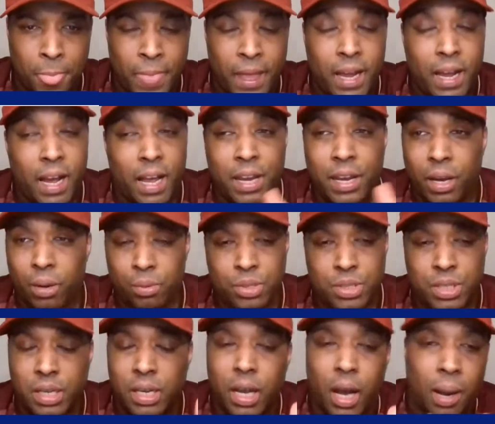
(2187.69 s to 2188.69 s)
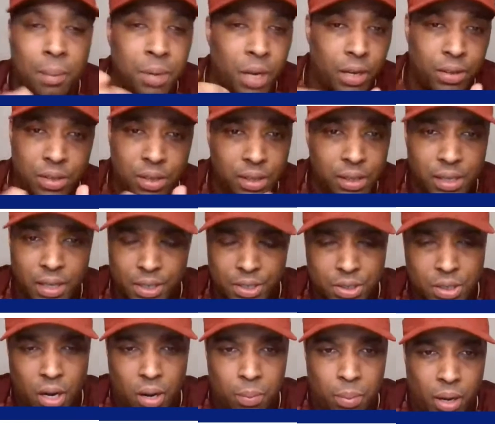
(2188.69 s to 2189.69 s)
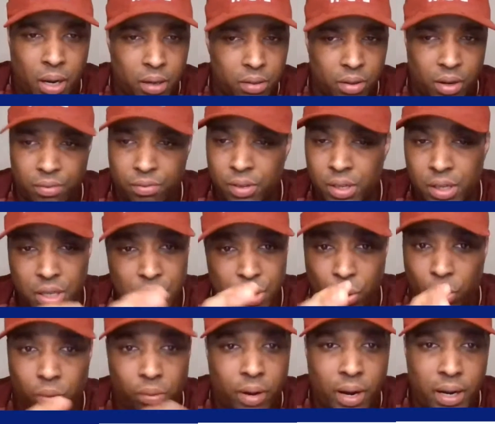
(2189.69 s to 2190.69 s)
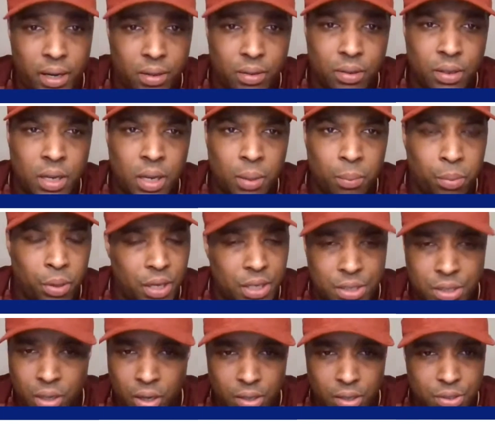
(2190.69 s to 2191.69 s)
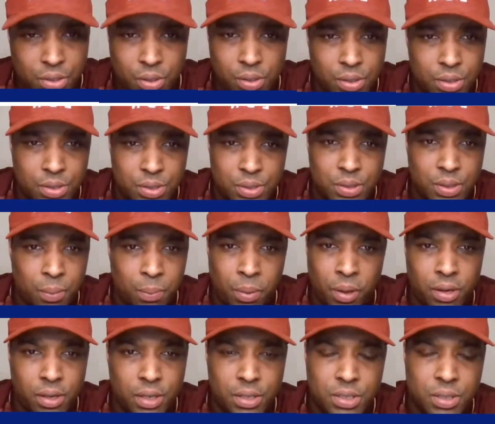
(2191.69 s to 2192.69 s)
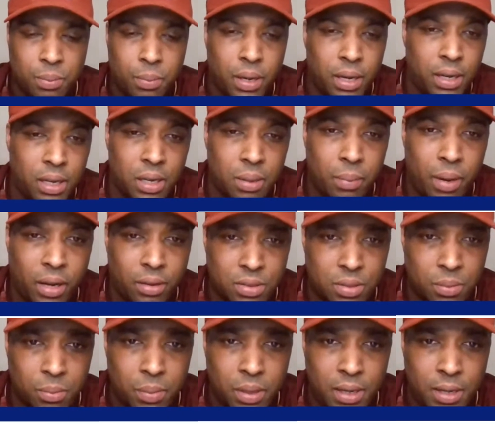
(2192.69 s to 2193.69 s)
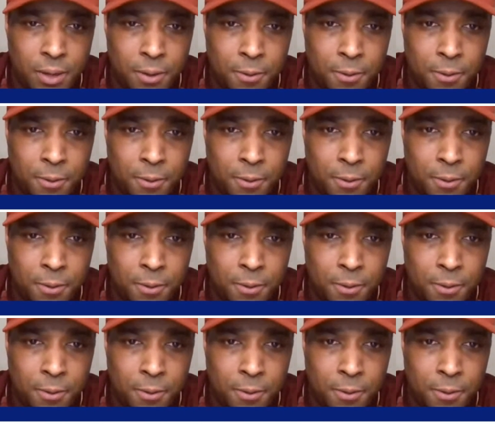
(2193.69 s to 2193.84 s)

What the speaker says: And that was it. I'm not digging at Scott Parker. I think he's all right, but he's not as good as the pundits are making him out to be.